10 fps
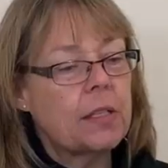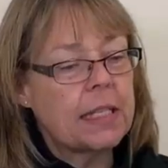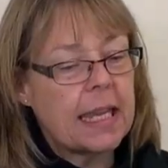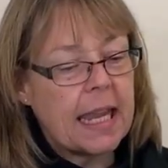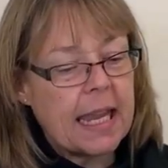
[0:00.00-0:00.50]

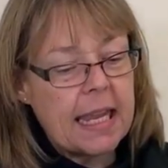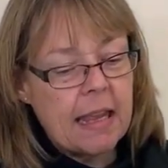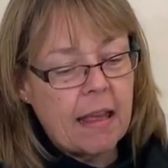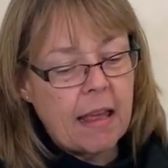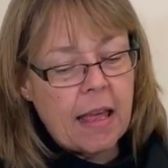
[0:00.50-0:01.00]
see
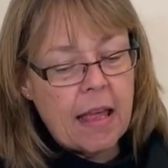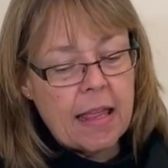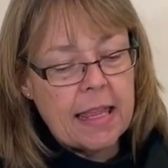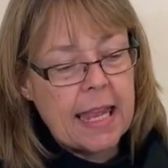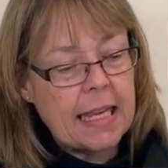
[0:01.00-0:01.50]

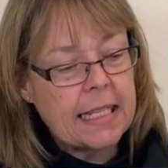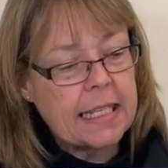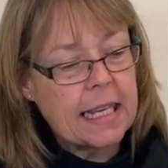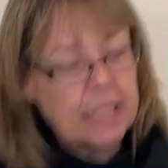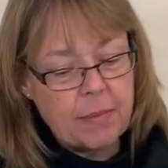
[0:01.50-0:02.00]
the 80
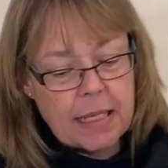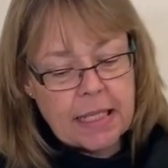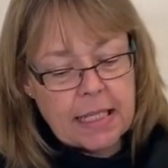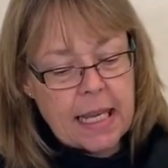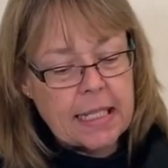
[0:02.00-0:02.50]

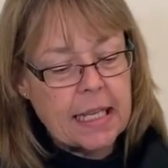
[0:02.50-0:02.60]
centimetre tend